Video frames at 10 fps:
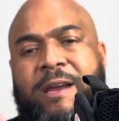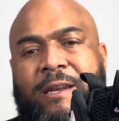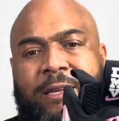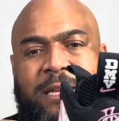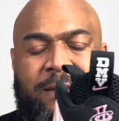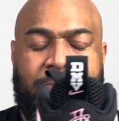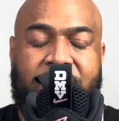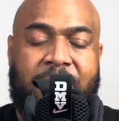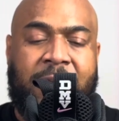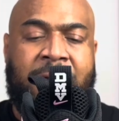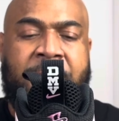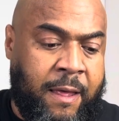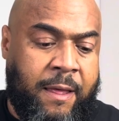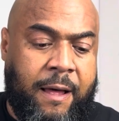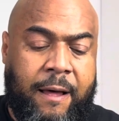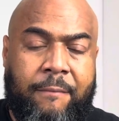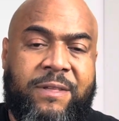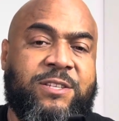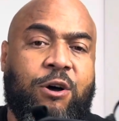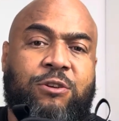in the DMV.
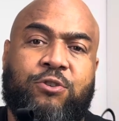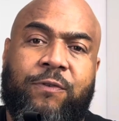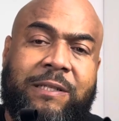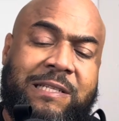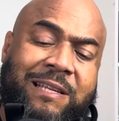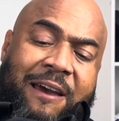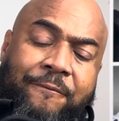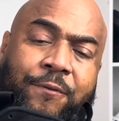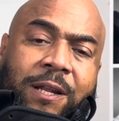These also released at Foot